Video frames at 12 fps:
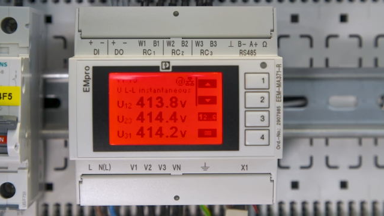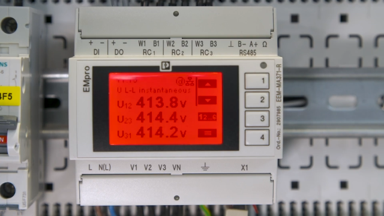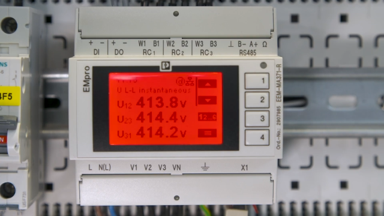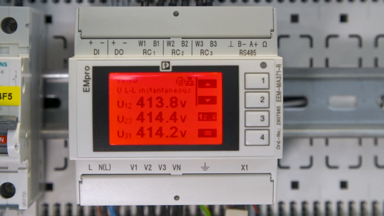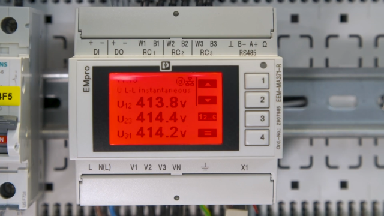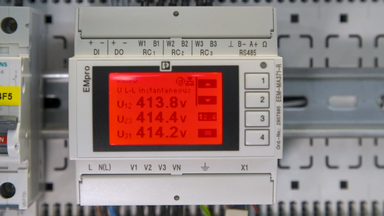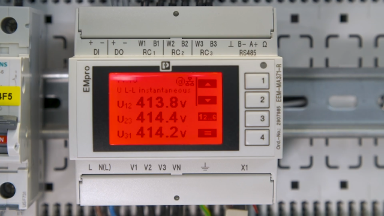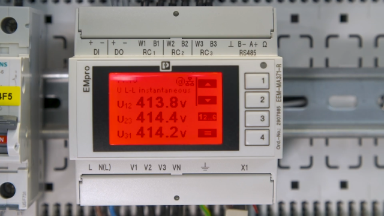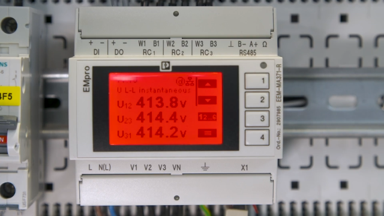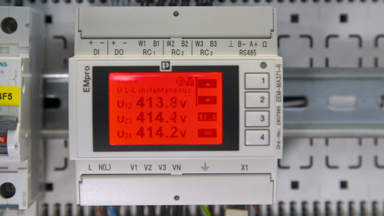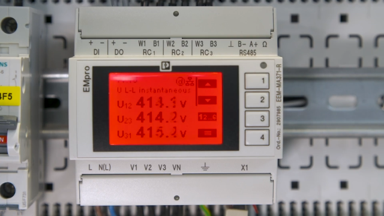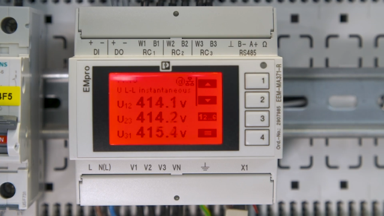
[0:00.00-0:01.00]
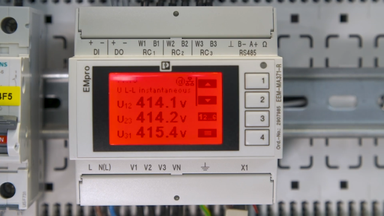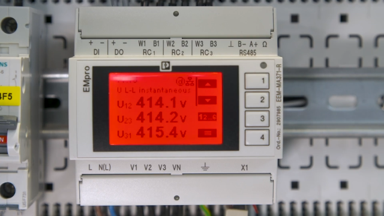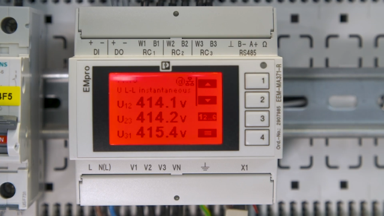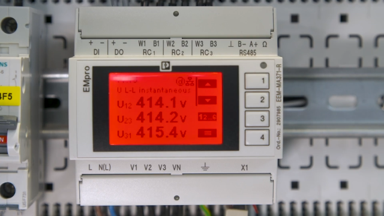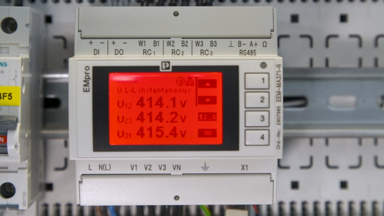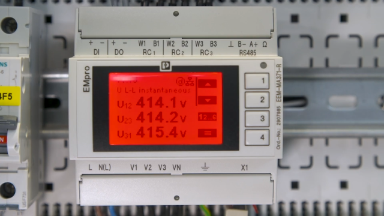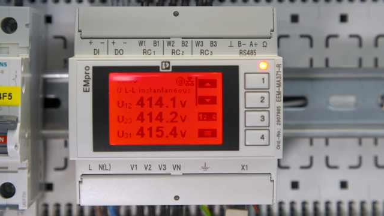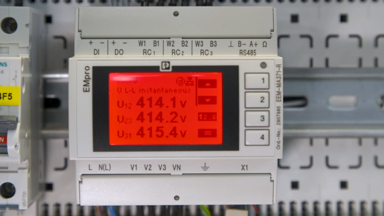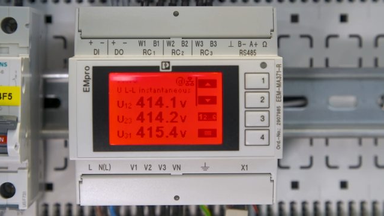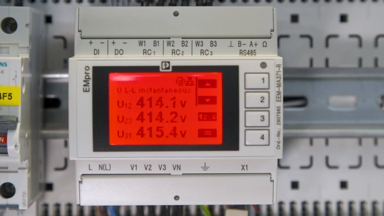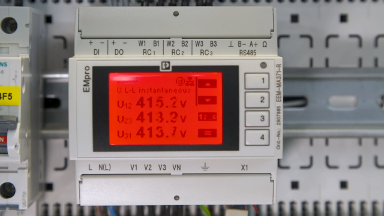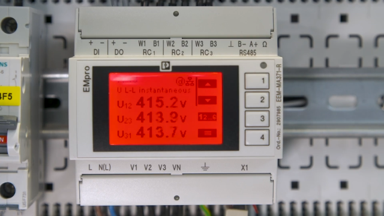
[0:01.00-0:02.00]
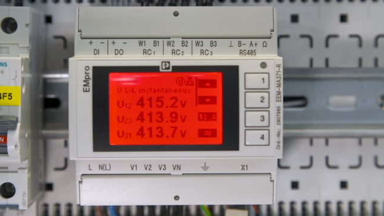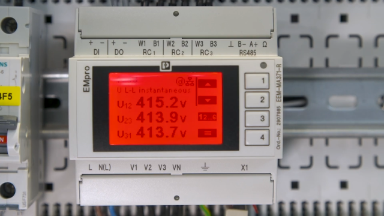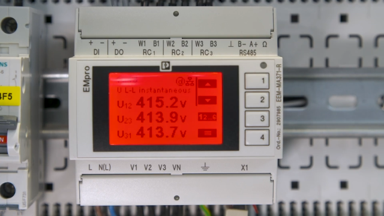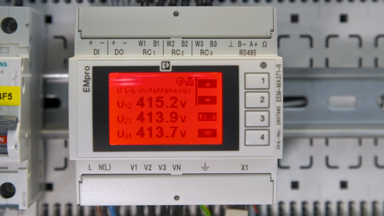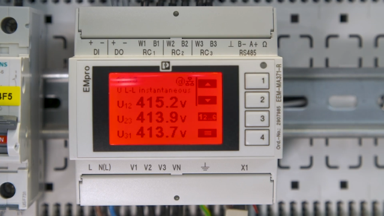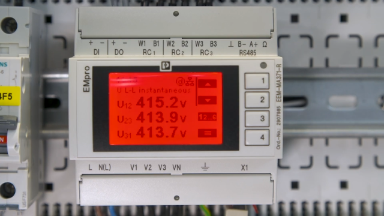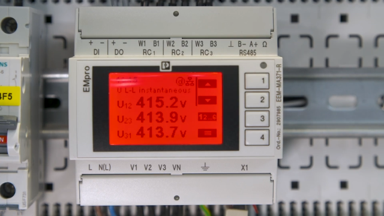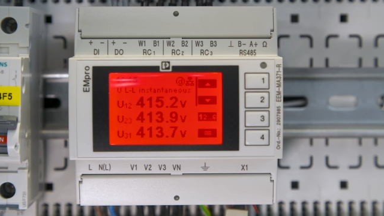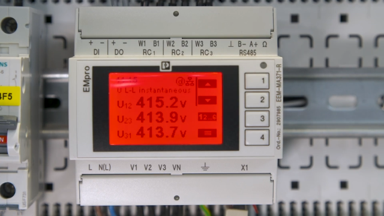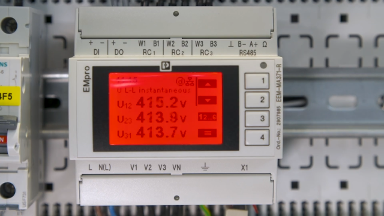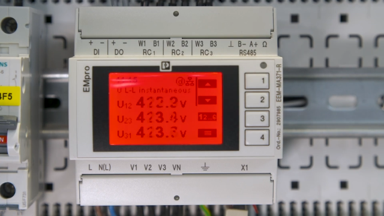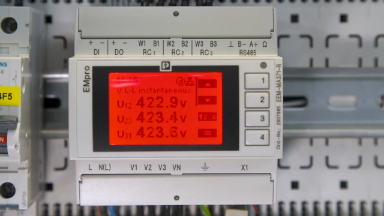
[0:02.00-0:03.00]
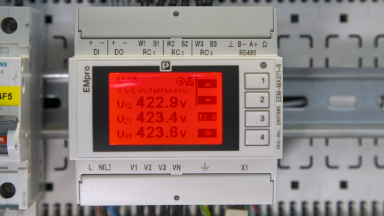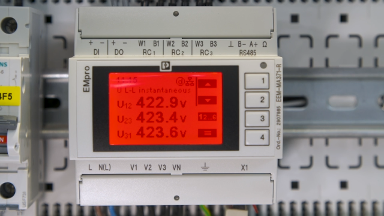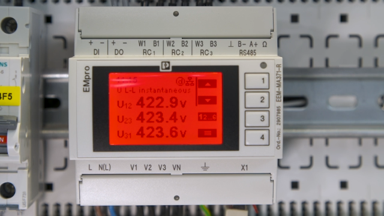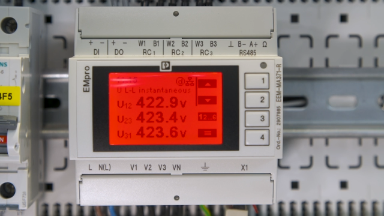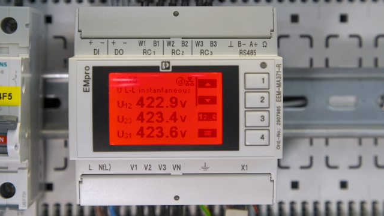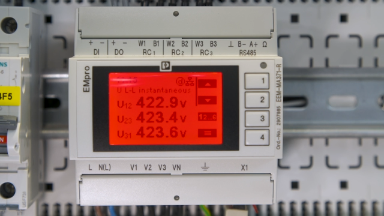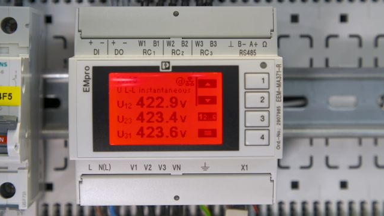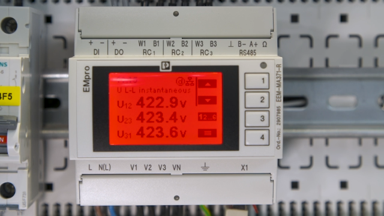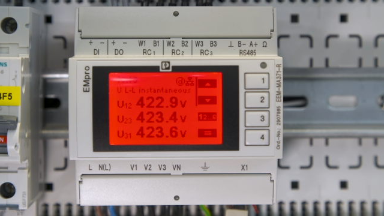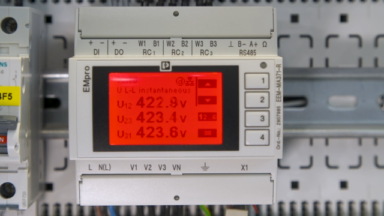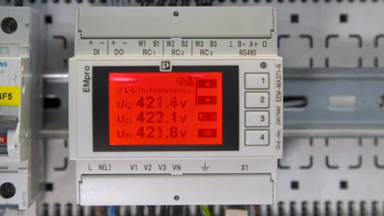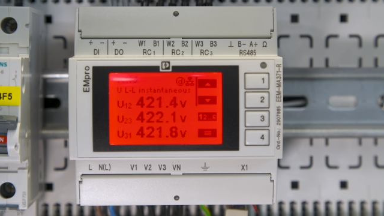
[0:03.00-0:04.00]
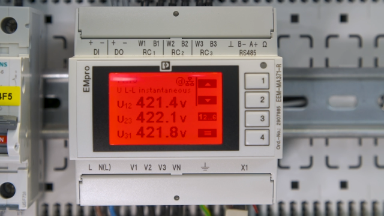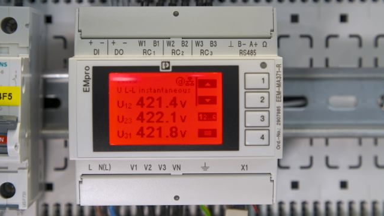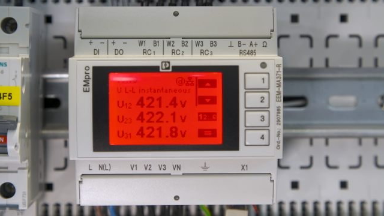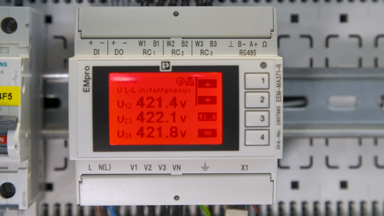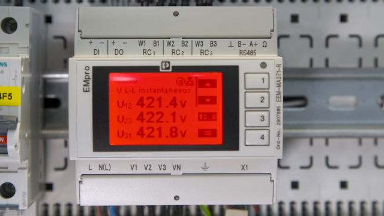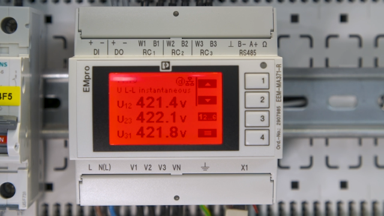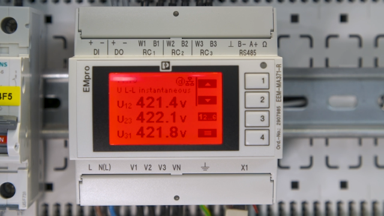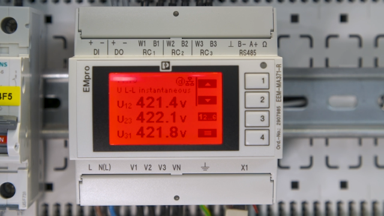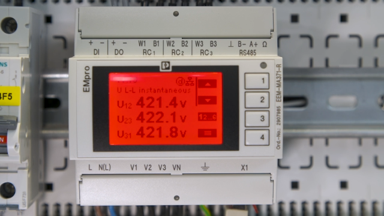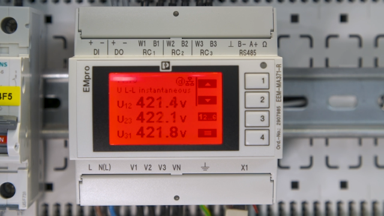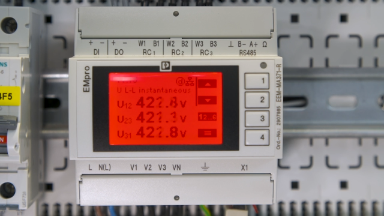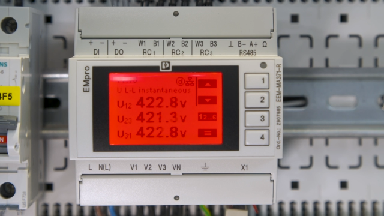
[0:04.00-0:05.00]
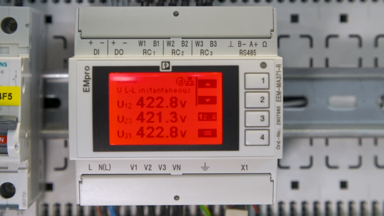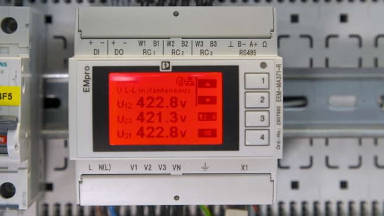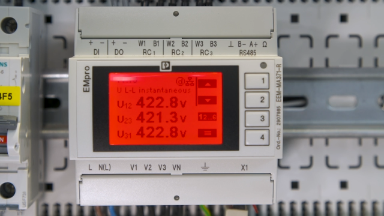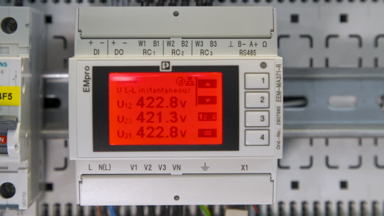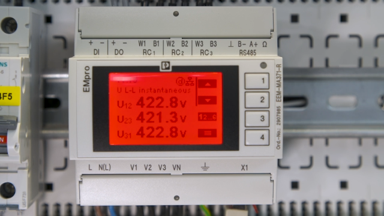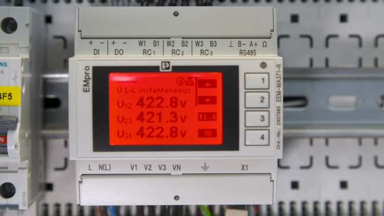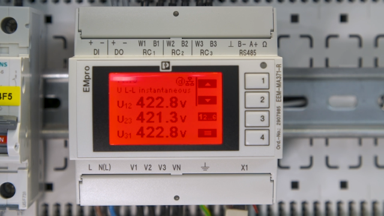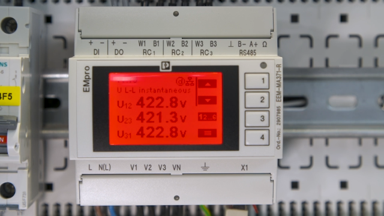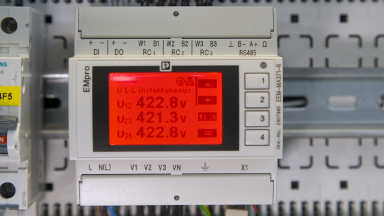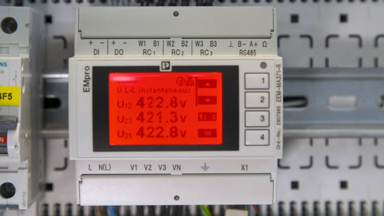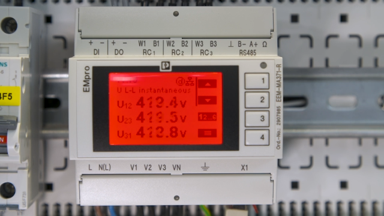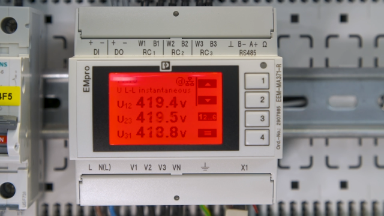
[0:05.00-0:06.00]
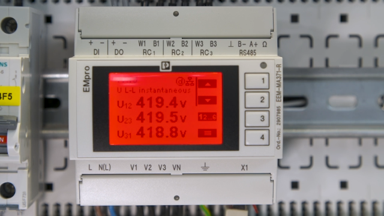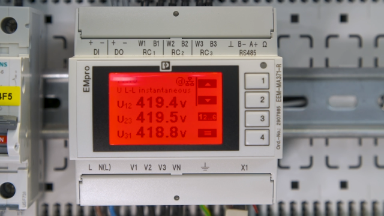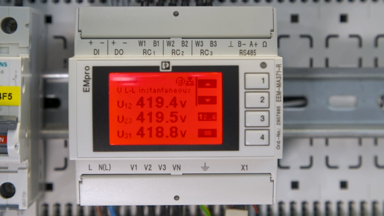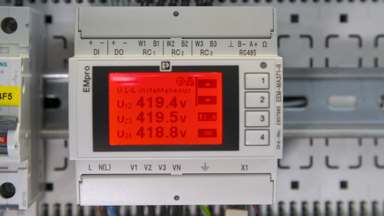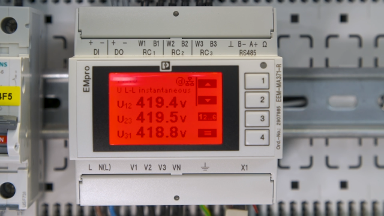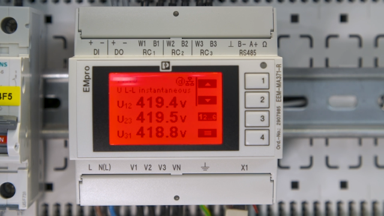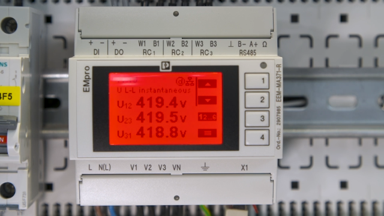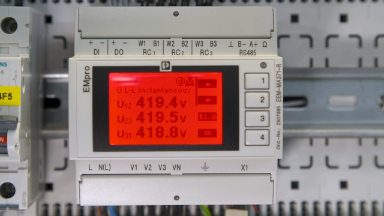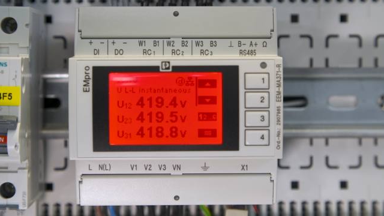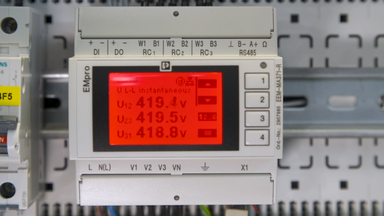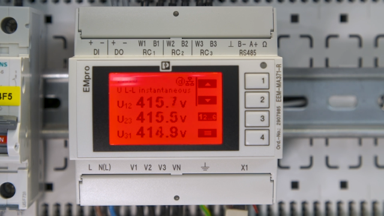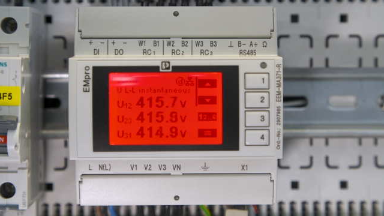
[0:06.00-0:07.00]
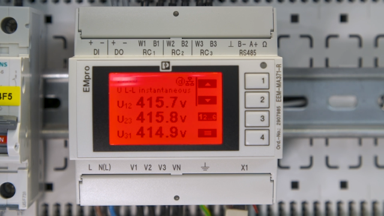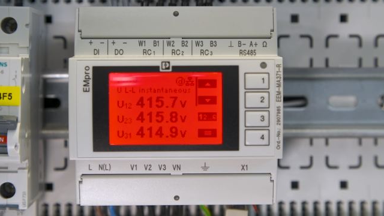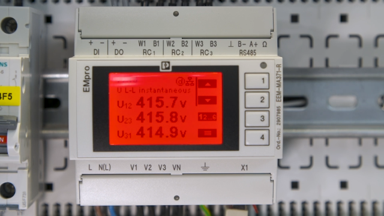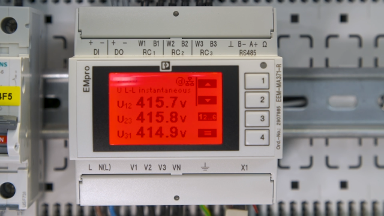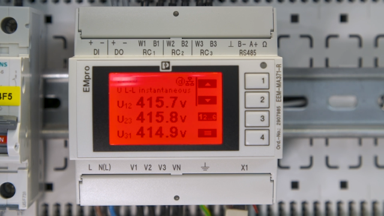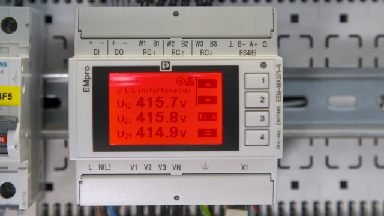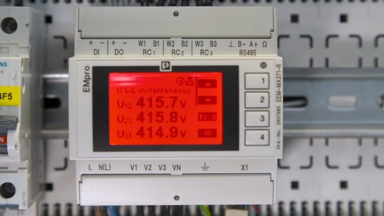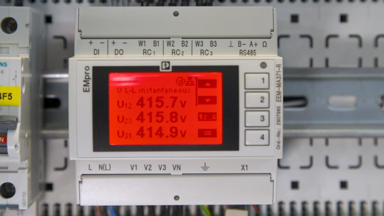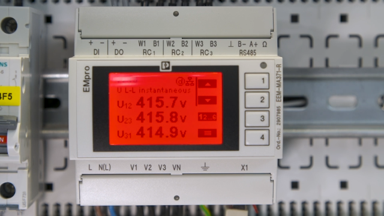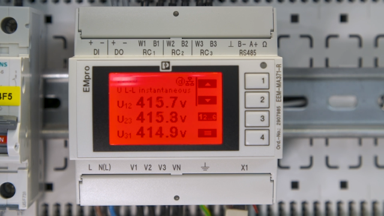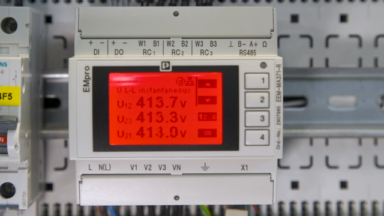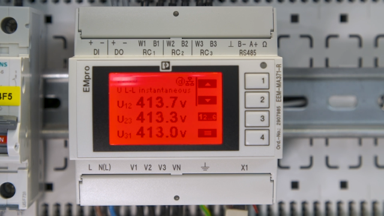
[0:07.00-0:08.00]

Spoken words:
(no speaker visible)